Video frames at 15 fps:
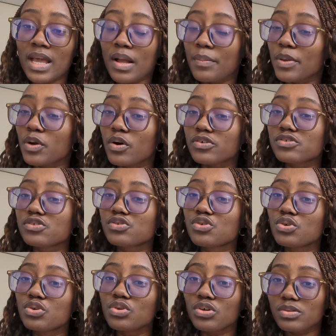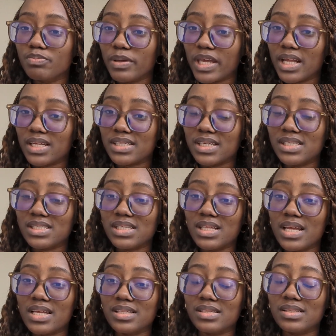Because you not paying attention
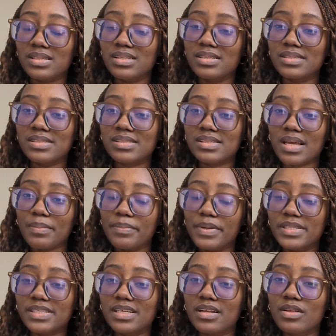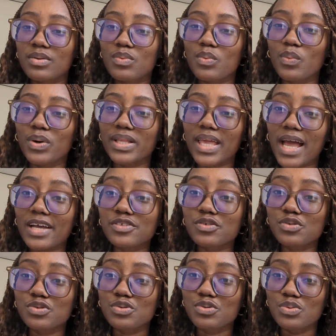and submitting what they ask
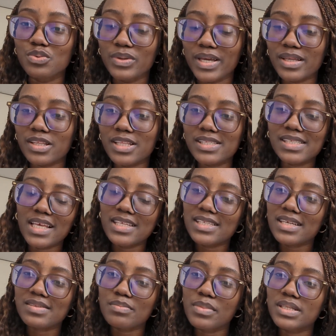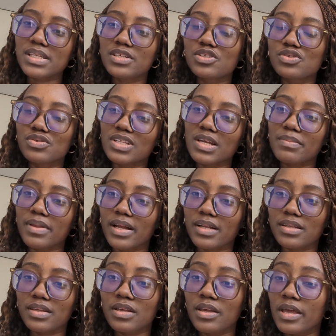you to do, it sends a message to them
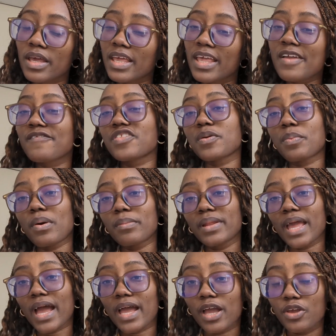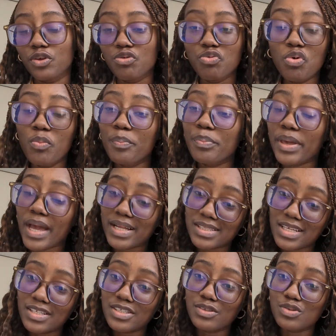that if they probably hire you, you won't pay
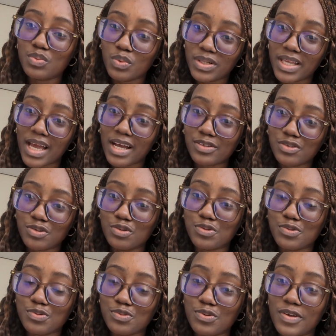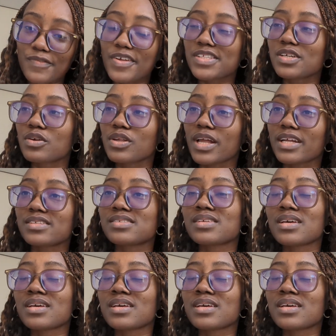attention to what they ask you to do. If they tell you that